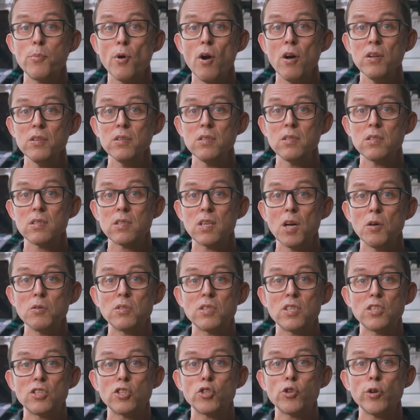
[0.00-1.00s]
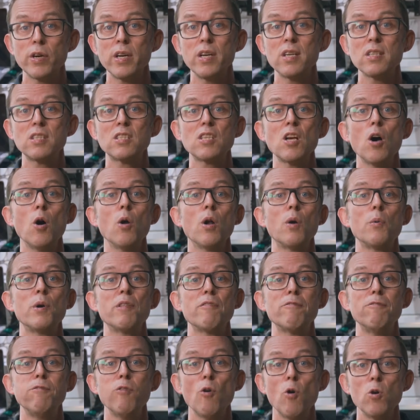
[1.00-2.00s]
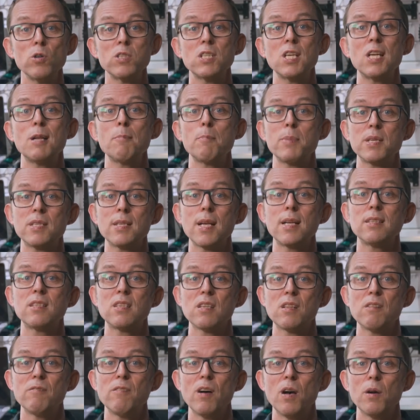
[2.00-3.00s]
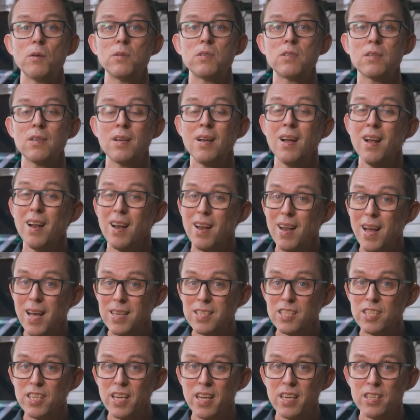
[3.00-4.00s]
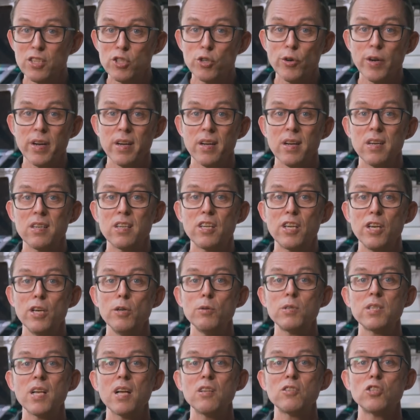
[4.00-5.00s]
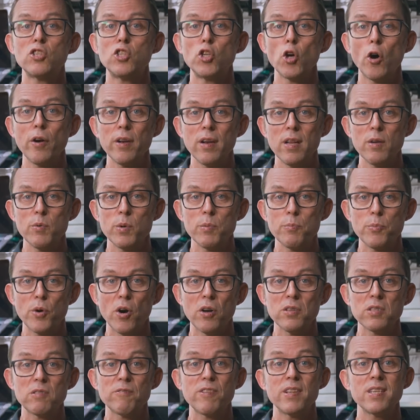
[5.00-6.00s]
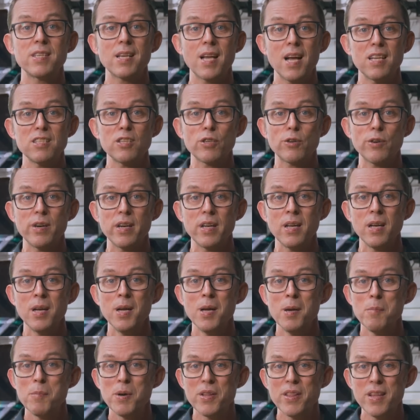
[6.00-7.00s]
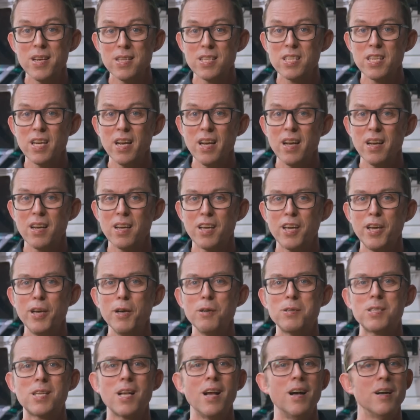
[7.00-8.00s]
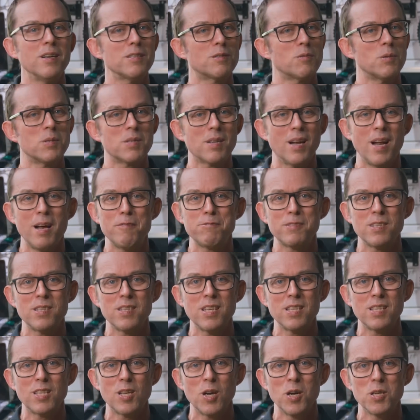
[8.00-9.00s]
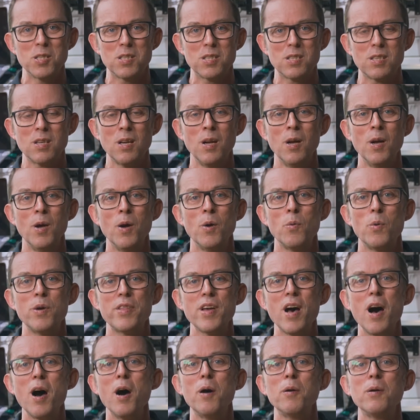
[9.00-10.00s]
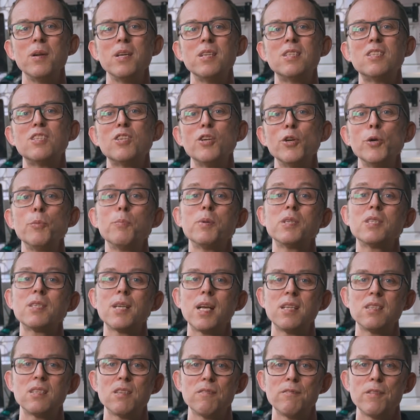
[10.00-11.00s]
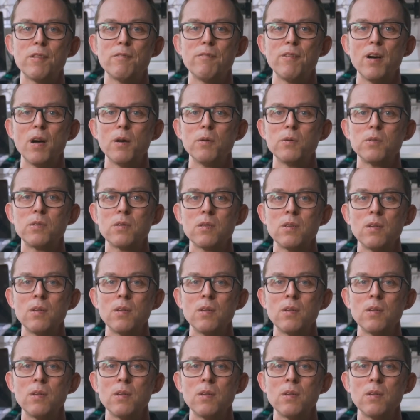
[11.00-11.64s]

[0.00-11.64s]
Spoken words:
Bronze goes to Trina Solar with 14% of the vote. Last year, Trina and Q-Cells jointly won bronze for this category, but this year, Q-Cells was left in the dust with only 2% of the vote.